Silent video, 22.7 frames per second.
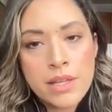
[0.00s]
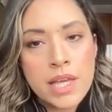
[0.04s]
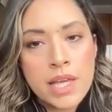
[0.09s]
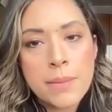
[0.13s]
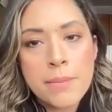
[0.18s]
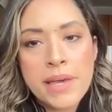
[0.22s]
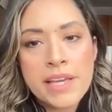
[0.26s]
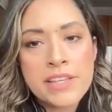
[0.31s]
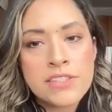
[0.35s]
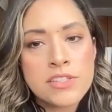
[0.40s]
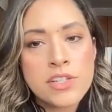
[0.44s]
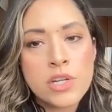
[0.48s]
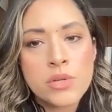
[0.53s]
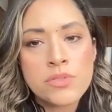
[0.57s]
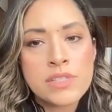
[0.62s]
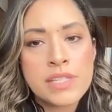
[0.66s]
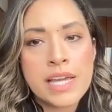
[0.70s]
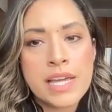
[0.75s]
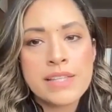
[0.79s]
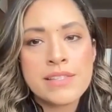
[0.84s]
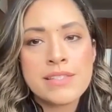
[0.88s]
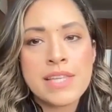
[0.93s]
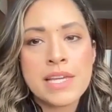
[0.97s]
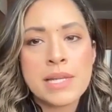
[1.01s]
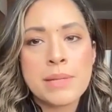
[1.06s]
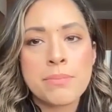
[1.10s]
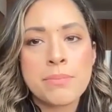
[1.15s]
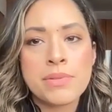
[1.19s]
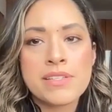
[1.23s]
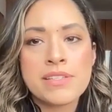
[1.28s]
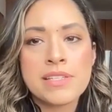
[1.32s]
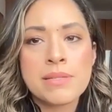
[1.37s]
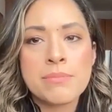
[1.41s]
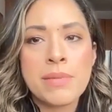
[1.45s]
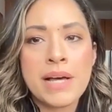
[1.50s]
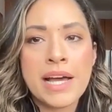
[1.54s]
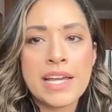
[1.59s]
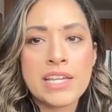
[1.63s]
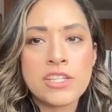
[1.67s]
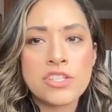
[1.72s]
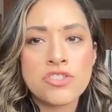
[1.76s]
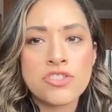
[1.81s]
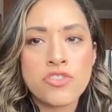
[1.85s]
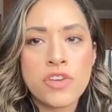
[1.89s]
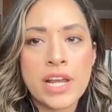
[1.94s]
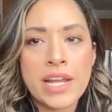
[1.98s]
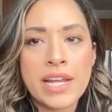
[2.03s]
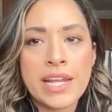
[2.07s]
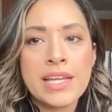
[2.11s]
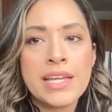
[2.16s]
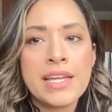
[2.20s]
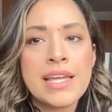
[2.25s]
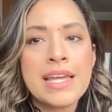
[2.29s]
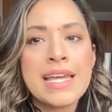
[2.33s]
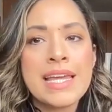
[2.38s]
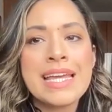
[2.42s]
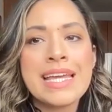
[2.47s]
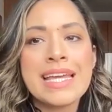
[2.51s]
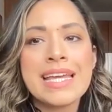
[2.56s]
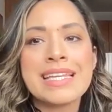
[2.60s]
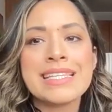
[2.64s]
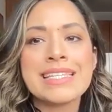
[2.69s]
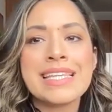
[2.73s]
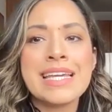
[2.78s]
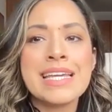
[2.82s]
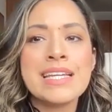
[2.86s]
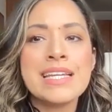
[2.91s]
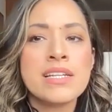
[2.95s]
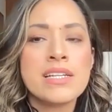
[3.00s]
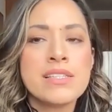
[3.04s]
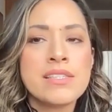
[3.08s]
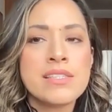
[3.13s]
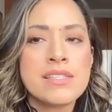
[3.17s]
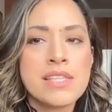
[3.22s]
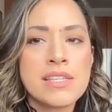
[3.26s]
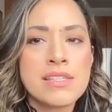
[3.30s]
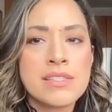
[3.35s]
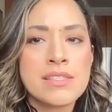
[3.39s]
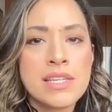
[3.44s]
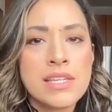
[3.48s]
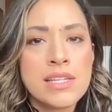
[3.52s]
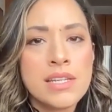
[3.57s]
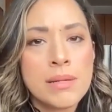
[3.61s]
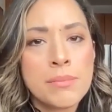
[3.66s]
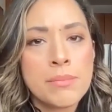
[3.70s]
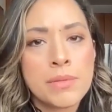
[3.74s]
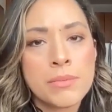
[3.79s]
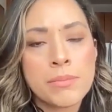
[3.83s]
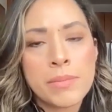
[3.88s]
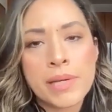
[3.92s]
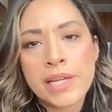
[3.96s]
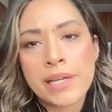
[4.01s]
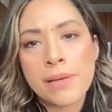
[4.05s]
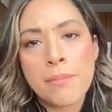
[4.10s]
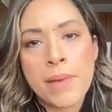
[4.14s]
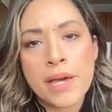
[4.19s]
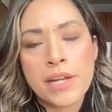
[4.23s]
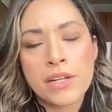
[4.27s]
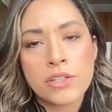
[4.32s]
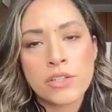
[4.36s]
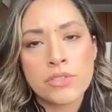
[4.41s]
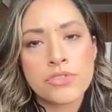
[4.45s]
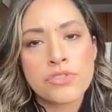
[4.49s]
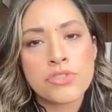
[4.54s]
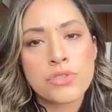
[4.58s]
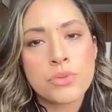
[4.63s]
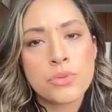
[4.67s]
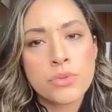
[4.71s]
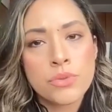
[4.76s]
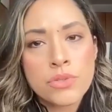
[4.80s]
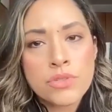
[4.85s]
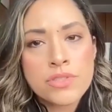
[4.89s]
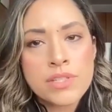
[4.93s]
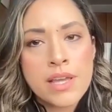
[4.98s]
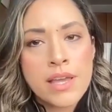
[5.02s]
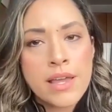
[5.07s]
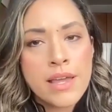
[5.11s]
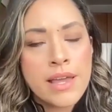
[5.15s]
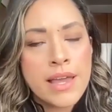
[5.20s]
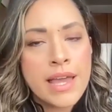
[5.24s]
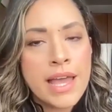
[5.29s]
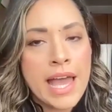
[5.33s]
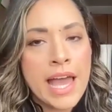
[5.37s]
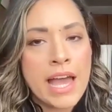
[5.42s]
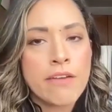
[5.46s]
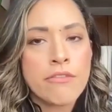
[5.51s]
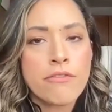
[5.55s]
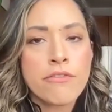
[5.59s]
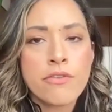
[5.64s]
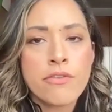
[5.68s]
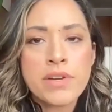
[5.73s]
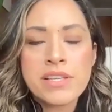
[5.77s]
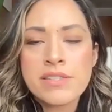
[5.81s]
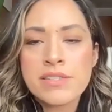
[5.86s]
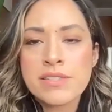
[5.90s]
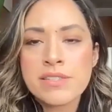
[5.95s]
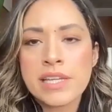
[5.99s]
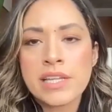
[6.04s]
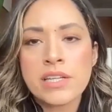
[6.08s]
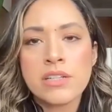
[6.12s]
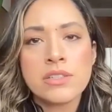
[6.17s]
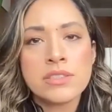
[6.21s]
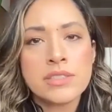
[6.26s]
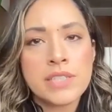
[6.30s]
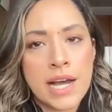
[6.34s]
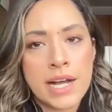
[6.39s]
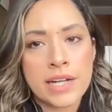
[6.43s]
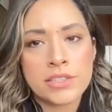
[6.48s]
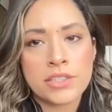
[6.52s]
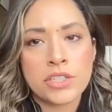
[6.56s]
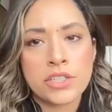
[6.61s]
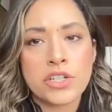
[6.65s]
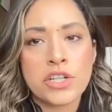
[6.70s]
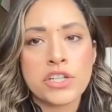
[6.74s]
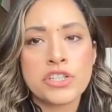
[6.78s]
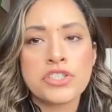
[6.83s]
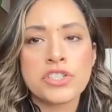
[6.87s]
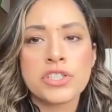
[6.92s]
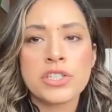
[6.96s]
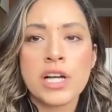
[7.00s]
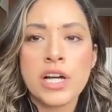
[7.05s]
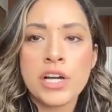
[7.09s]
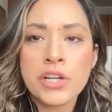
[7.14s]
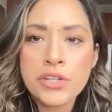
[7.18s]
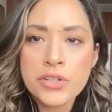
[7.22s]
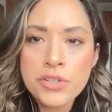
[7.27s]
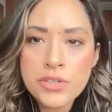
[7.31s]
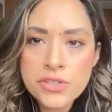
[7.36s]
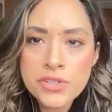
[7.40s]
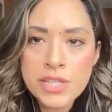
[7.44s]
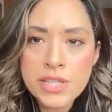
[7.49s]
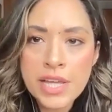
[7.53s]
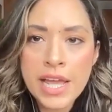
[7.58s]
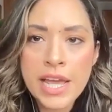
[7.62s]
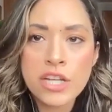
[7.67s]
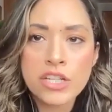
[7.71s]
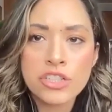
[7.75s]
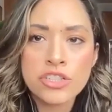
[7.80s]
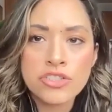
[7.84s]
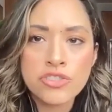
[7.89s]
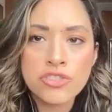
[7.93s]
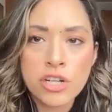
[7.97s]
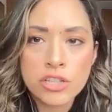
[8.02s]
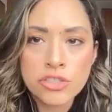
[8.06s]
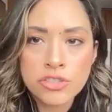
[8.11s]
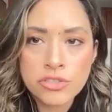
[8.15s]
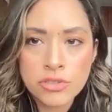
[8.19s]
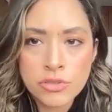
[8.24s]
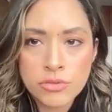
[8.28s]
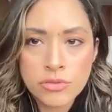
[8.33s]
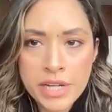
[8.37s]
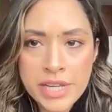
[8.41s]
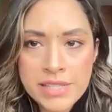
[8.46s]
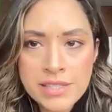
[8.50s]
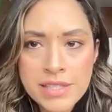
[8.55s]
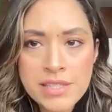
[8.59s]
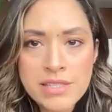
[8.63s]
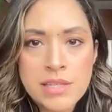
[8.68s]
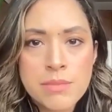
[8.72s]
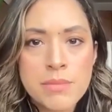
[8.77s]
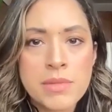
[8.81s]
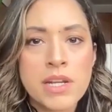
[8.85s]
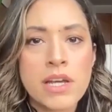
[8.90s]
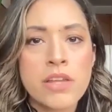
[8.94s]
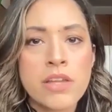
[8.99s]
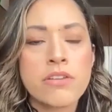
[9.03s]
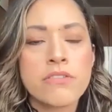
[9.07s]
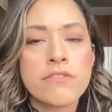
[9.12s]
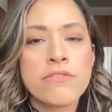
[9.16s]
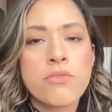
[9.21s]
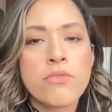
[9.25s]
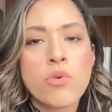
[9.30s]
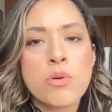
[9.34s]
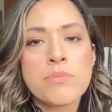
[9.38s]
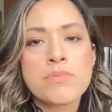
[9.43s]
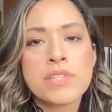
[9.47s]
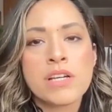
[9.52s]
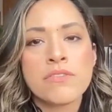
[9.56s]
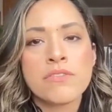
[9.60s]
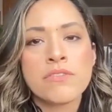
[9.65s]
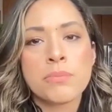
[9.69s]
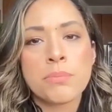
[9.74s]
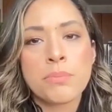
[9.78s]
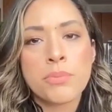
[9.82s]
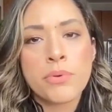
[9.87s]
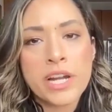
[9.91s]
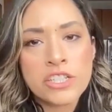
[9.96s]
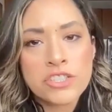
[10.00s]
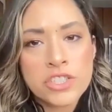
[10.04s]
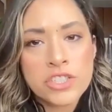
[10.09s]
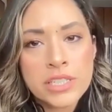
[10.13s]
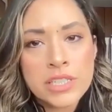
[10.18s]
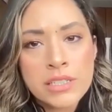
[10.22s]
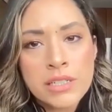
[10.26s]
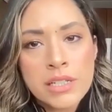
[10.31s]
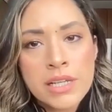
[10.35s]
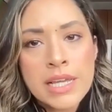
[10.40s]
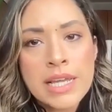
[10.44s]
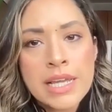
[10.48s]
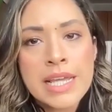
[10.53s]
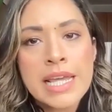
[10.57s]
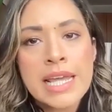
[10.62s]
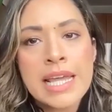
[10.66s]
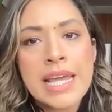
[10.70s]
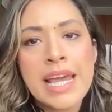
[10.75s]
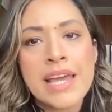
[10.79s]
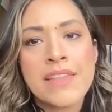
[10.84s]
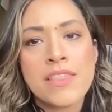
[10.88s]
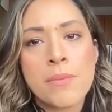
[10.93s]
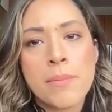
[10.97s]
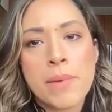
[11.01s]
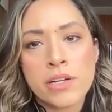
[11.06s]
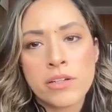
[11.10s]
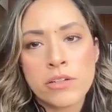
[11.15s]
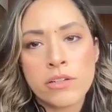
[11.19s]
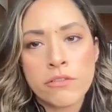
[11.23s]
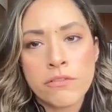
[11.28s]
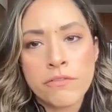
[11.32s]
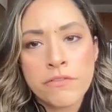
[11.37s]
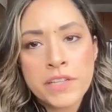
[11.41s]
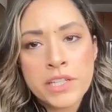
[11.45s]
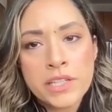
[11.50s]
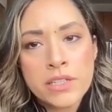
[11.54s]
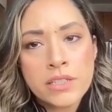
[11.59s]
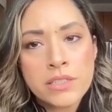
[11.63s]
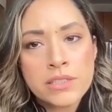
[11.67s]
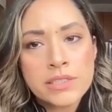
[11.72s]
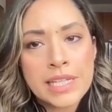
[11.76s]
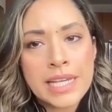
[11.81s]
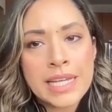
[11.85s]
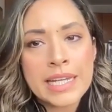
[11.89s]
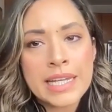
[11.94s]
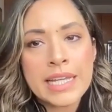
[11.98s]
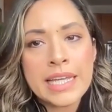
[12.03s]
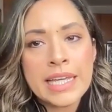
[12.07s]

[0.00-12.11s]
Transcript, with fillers: It makes no sense that implicit bias training is inconsistent among medical schools. Every single doctor should understand structural racism and other forms of oppression in the medical field, and